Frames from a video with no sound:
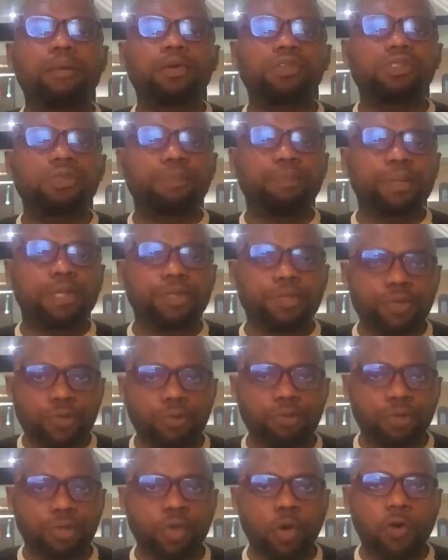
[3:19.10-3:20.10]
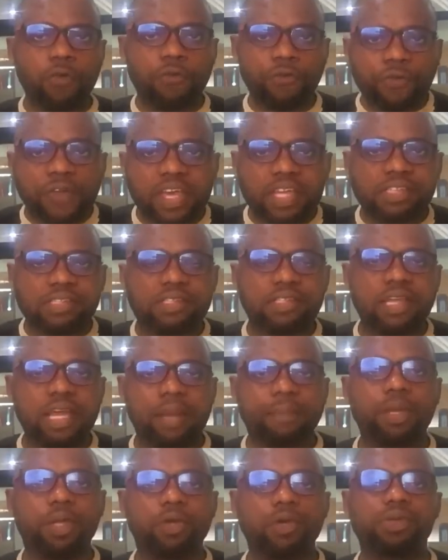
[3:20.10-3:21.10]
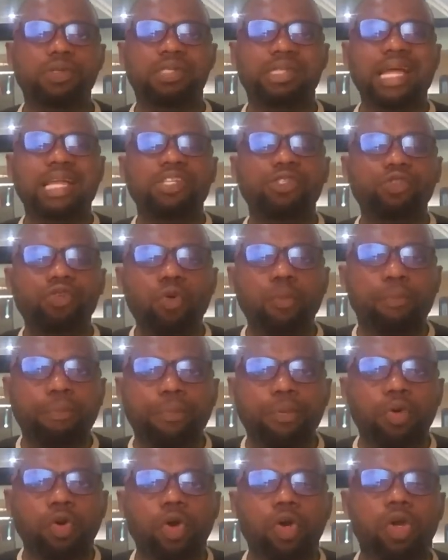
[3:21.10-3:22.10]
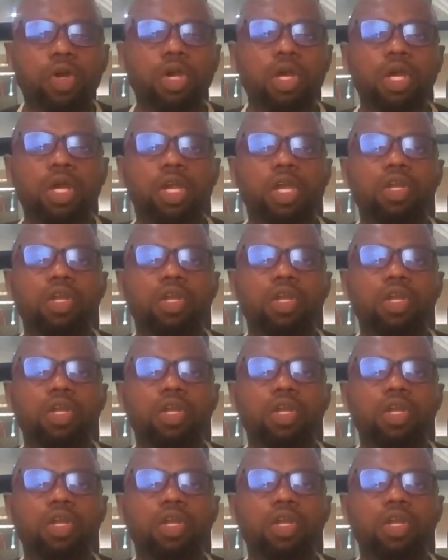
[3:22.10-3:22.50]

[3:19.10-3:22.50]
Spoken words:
must be you, your face there, because that's your book.